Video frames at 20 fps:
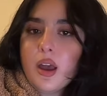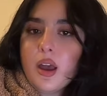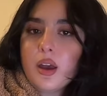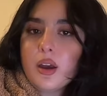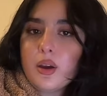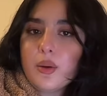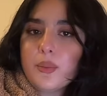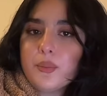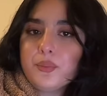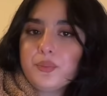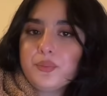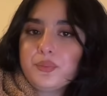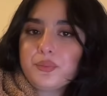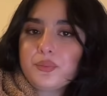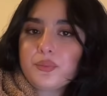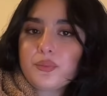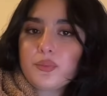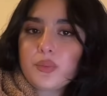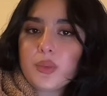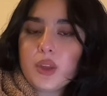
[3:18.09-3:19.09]

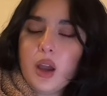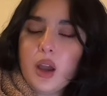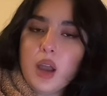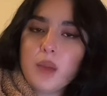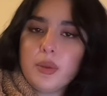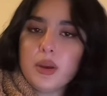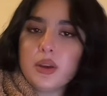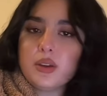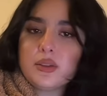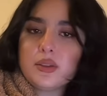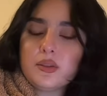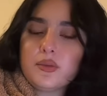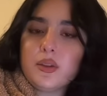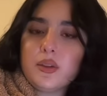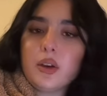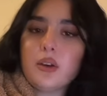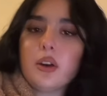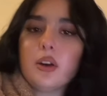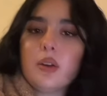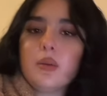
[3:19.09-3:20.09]
um, I post a
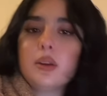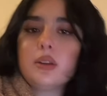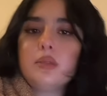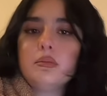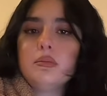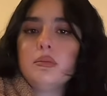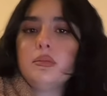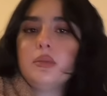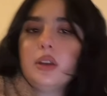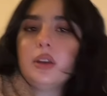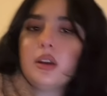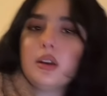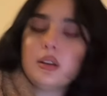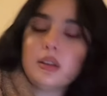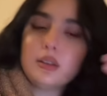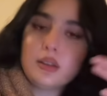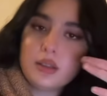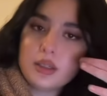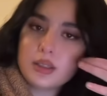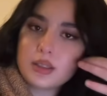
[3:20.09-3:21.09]
photo and
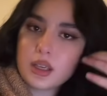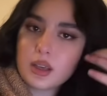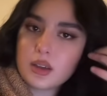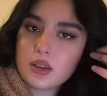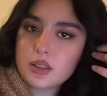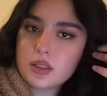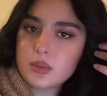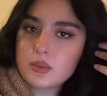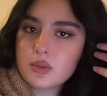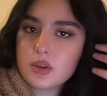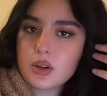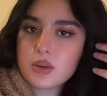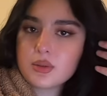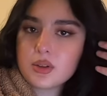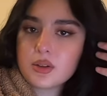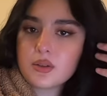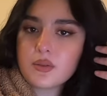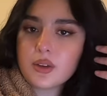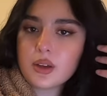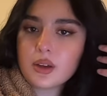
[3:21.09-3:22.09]
yeah, it's like a
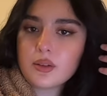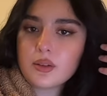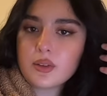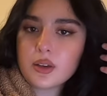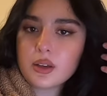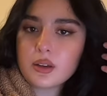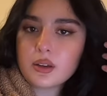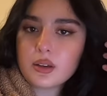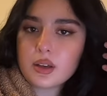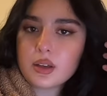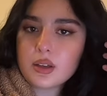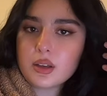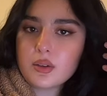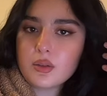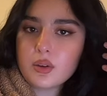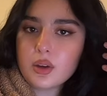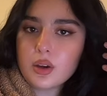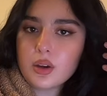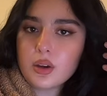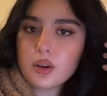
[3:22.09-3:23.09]
subscription thing. I think I
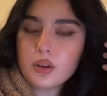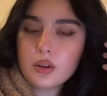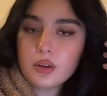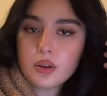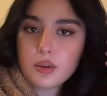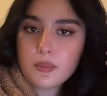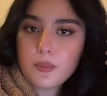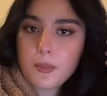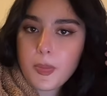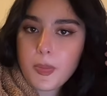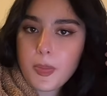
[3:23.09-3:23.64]
don't know.